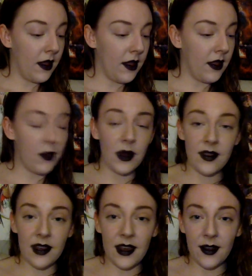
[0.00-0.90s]
This one is
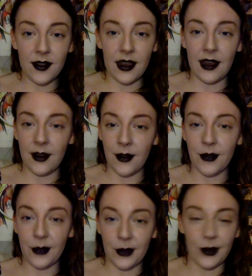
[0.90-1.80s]
titled Ain't No
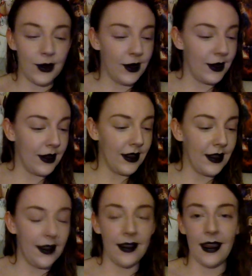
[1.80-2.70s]
Fool
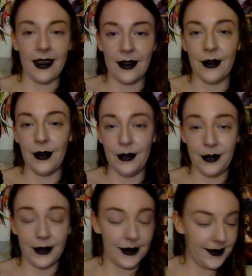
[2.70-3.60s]
Like an Old
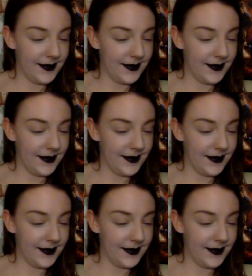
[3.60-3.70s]
Fool.